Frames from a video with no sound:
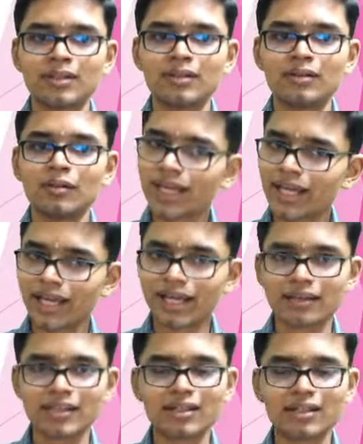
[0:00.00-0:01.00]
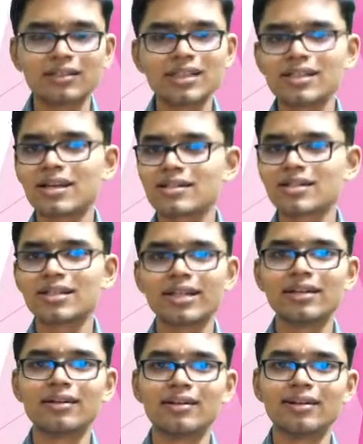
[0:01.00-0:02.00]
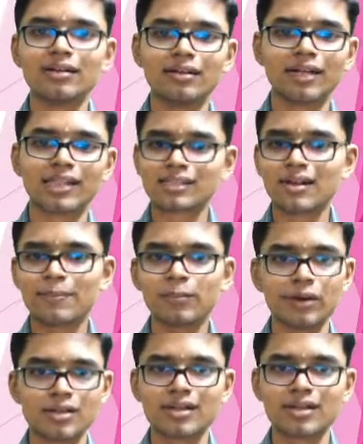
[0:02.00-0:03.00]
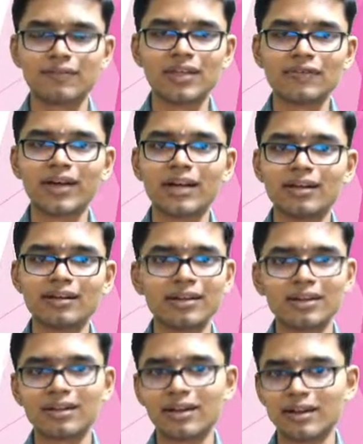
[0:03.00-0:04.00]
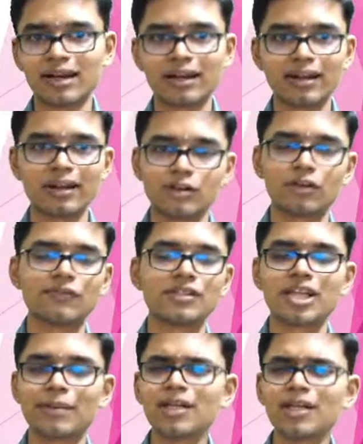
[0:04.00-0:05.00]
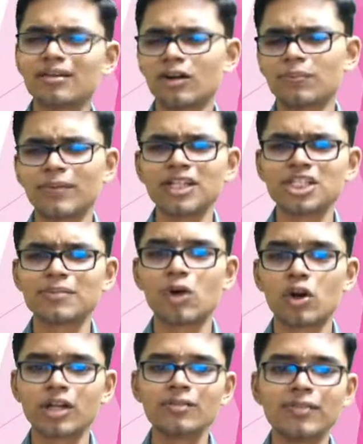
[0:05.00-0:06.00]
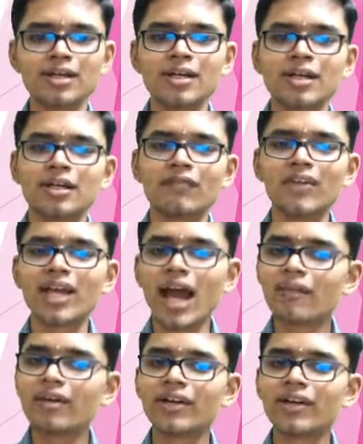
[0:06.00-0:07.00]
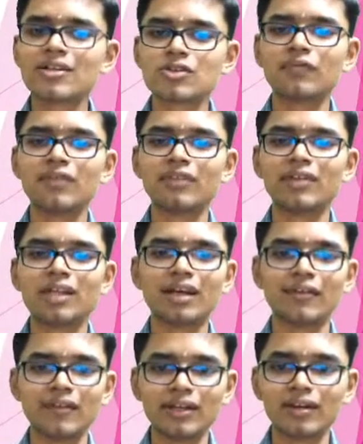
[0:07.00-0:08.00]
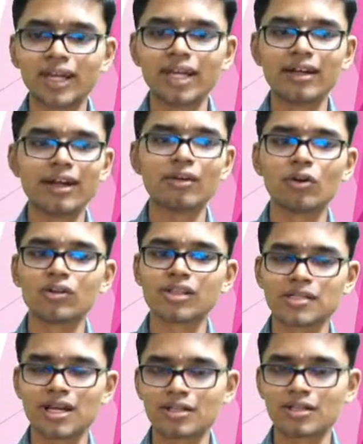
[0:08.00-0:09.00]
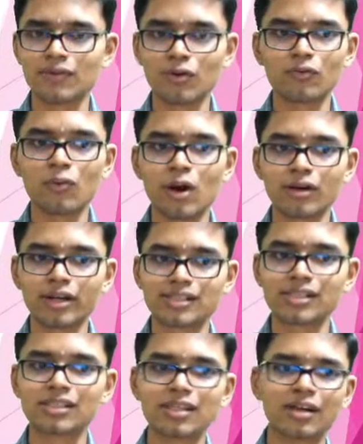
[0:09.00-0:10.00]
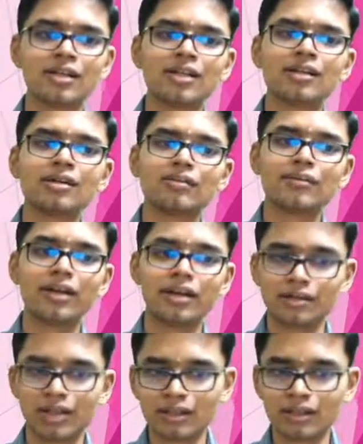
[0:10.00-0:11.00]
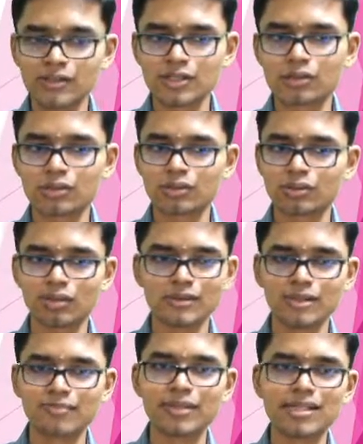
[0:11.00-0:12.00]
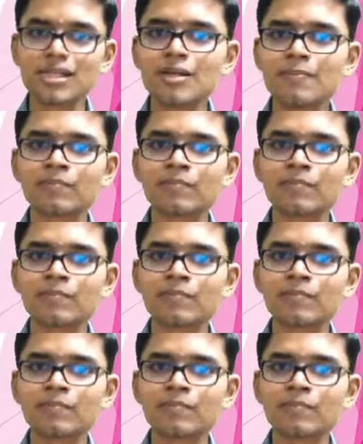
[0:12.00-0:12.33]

Okay, again, these are certain extra points that we find in the end of the chapter. Not much important, but we have evidence of very heavy rain and substantial flow of water, etc. in 3000 to 2000 BC.